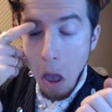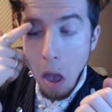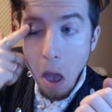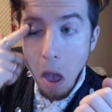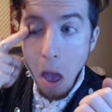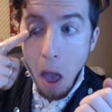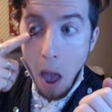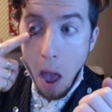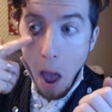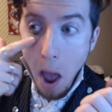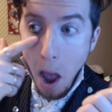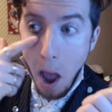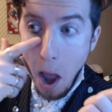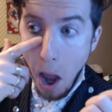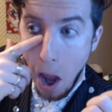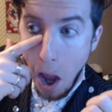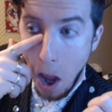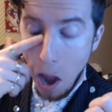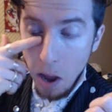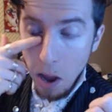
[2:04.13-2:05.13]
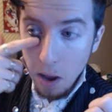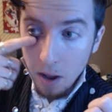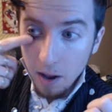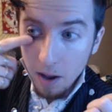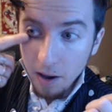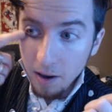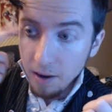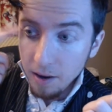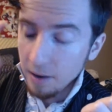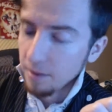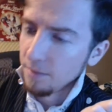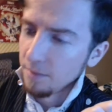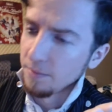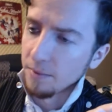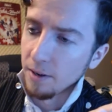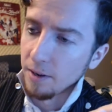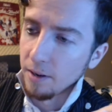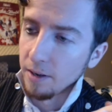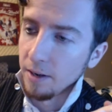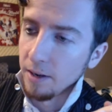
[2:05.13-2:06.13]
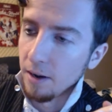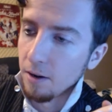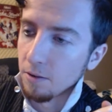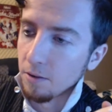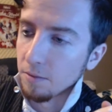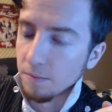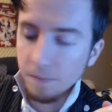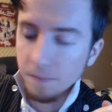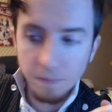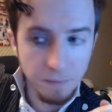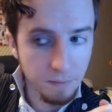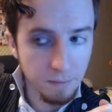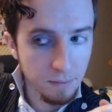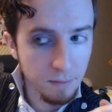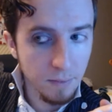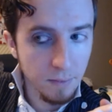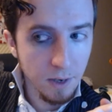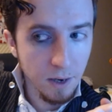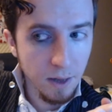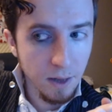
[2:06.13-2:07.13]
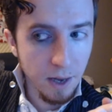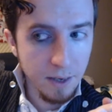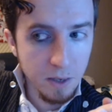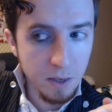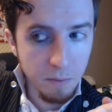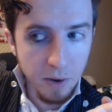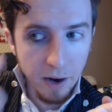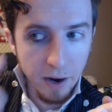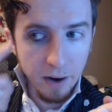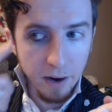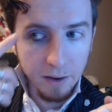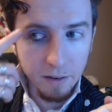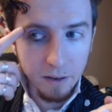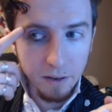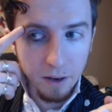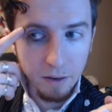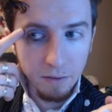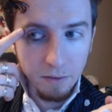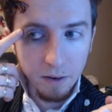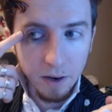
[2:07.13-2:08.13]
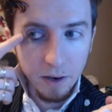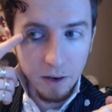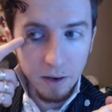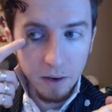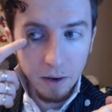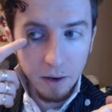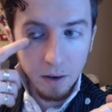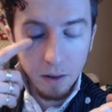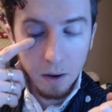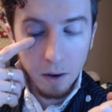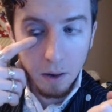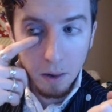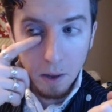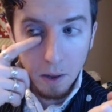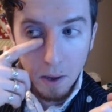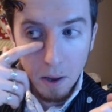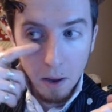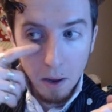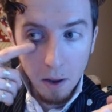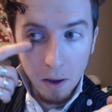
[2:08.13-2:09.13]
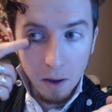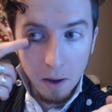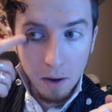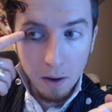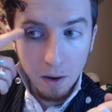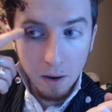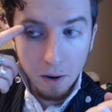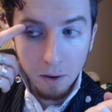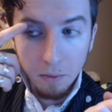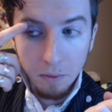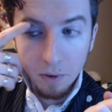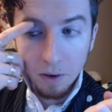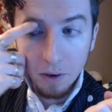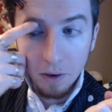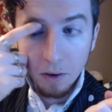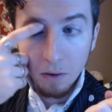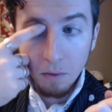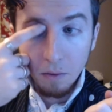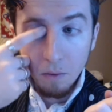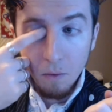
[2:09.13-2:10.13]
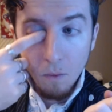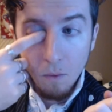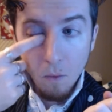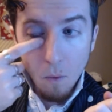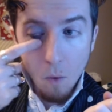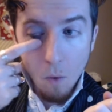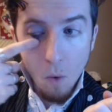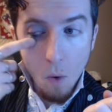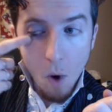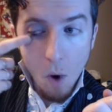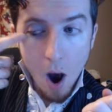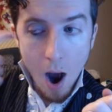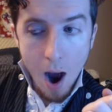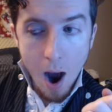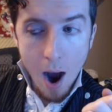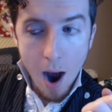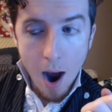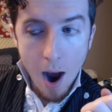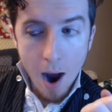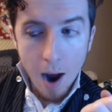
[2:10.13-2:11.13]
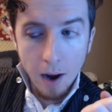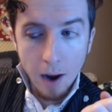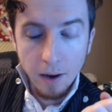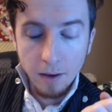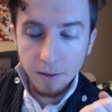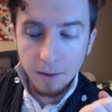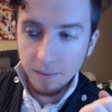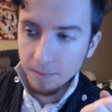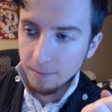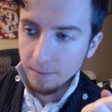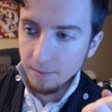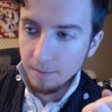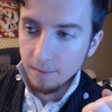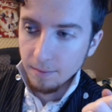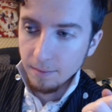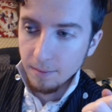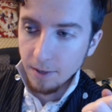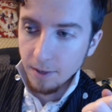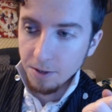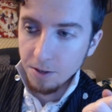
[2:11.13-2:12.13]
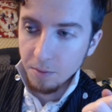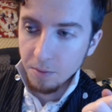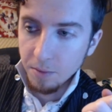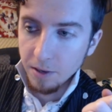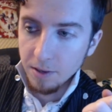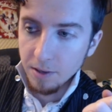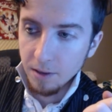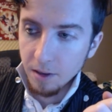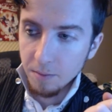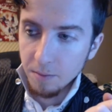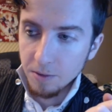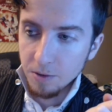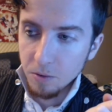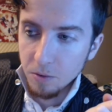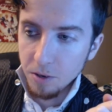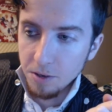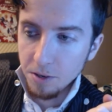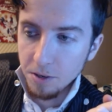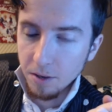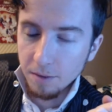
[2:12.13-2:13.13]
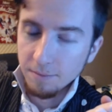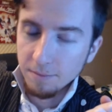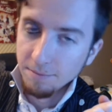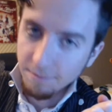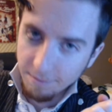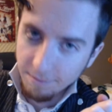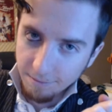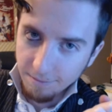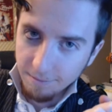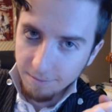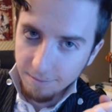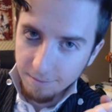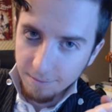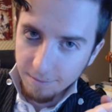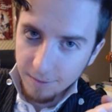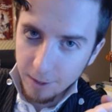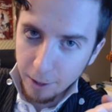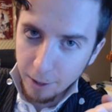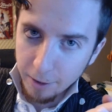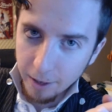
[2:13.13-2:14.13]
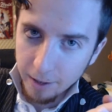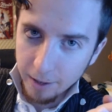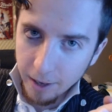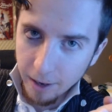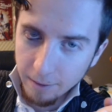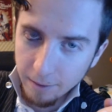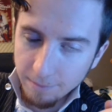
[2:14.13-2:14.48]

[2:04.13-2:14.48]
Yeah. And there you go. Classic pirate stuff, right? You get a little, there we go. Wow. Easy peasy lemon squeezy. Just like that.